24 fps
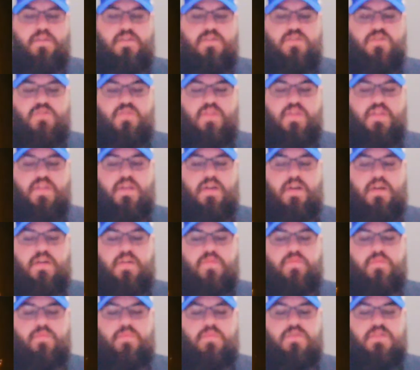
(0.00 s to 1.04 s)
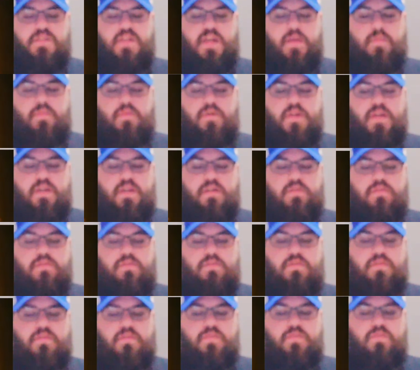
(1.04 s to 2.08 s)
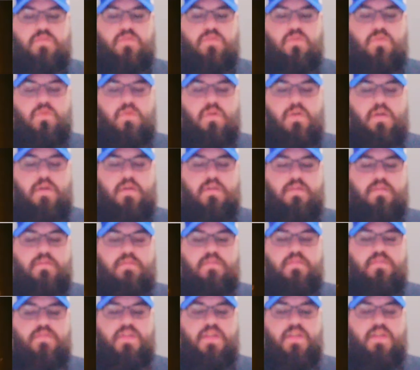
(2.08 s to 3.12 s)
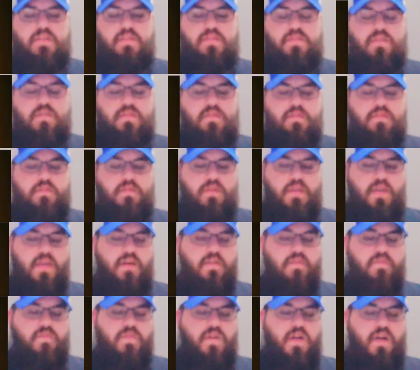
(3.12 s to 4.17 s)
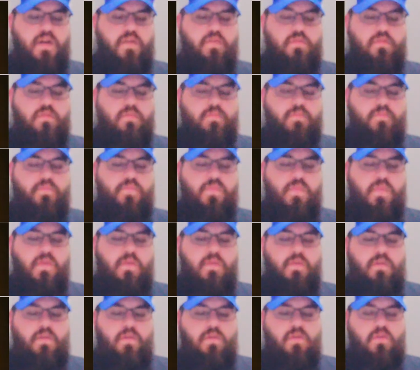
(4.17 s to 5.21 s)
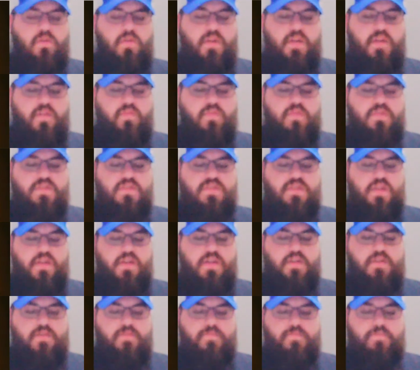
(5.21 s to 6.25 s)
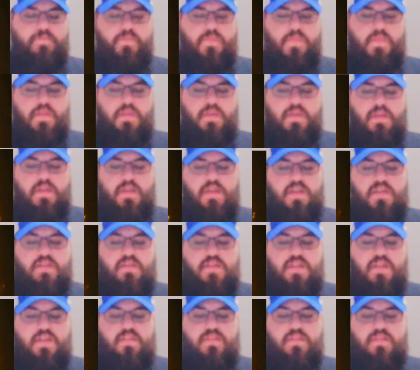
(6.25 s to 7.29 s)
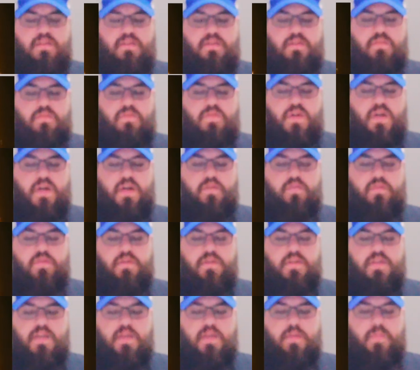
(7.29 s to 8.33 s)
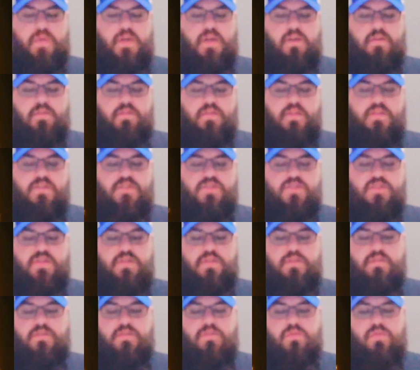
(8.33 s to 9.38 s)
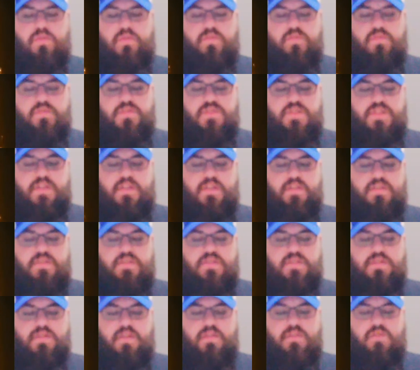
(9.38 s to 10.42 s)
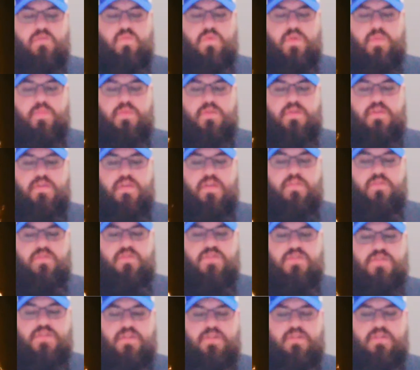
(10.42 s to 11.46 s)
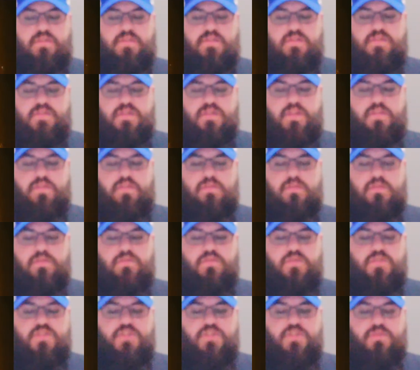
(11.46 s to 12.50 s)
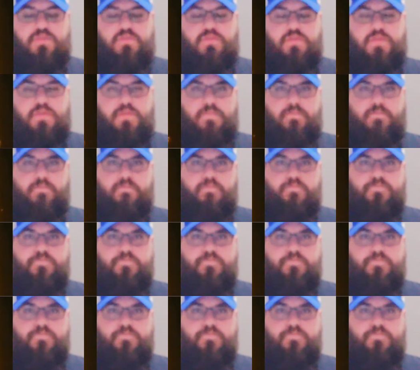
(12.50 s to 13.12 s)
So they got up from the tabernacle of Korah, Dathan, and Abiram on every side. And Dathan and Abiram came out, and stood in the door of their tents, and their women, and their sons, and their little children.